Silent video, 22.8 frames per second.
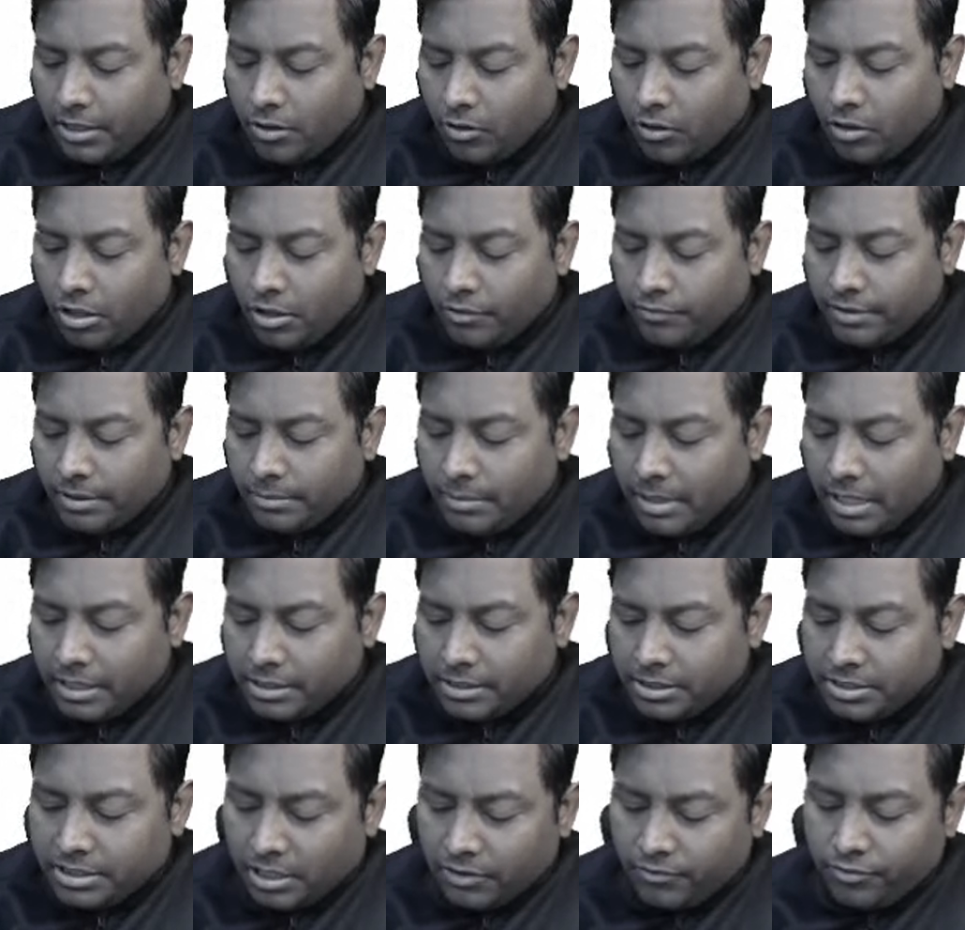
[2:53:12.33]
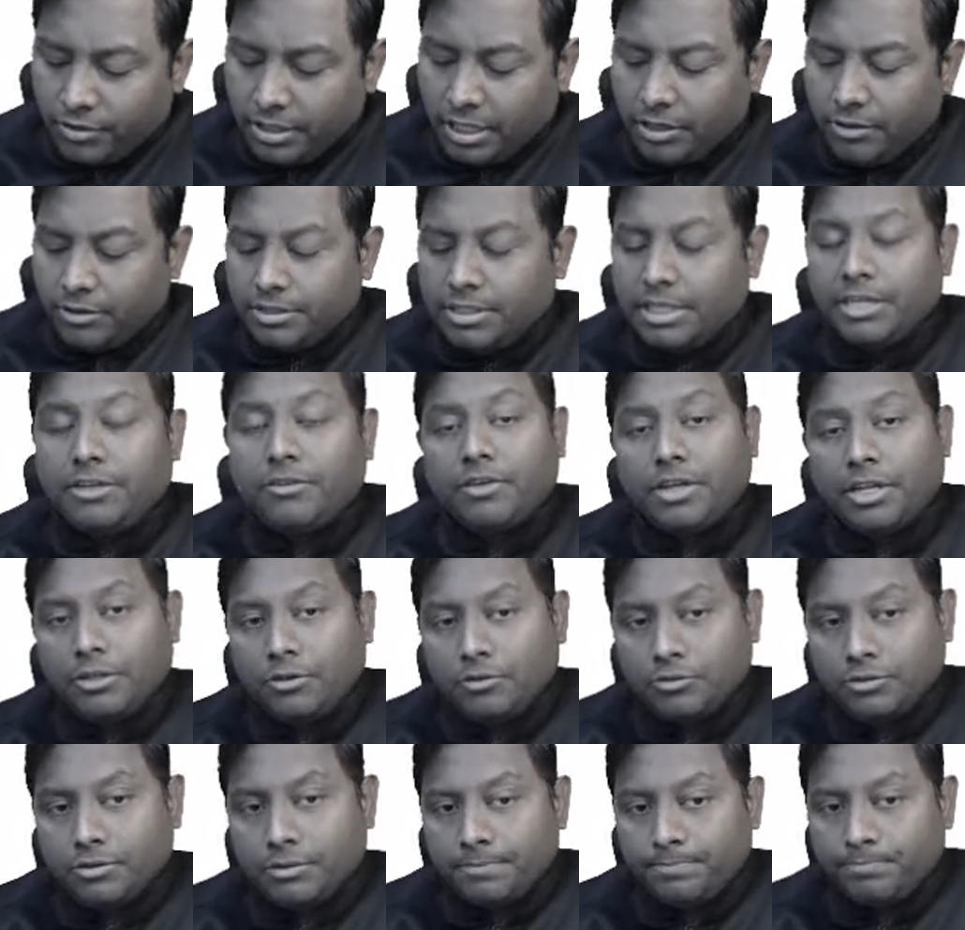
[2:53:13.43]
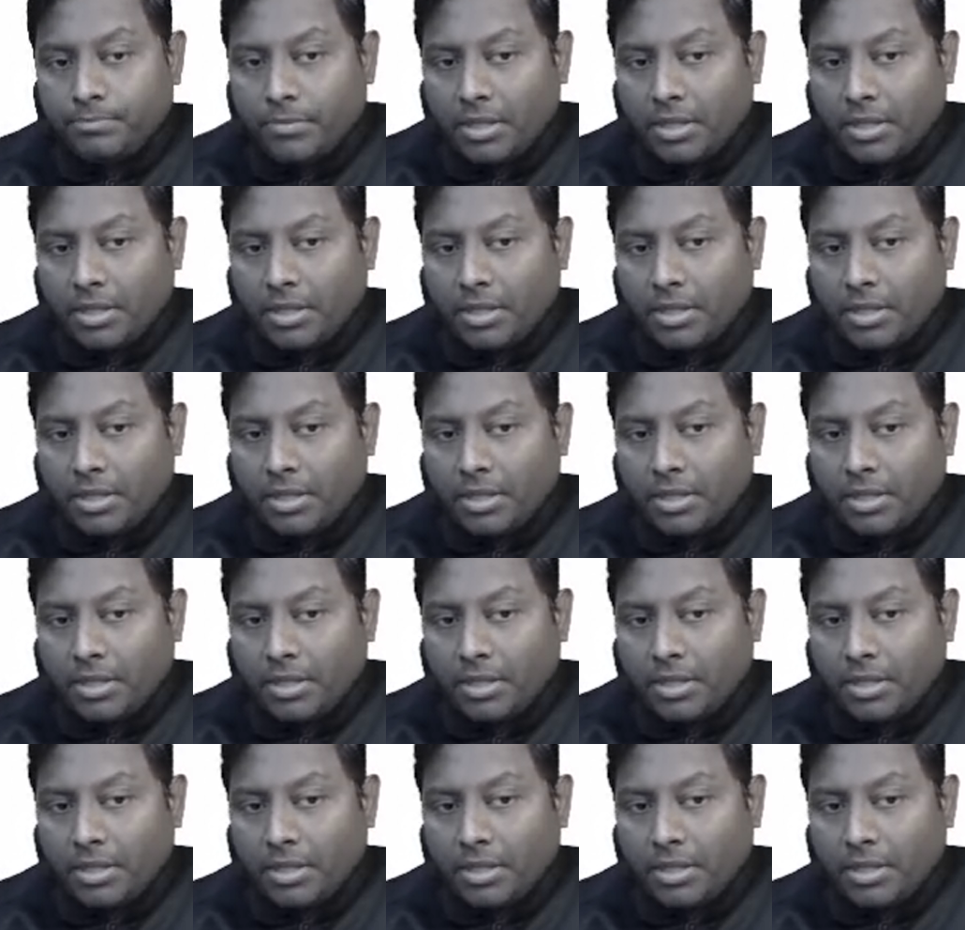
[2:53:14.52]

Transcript: All of them are the sulfonylureas that you can use.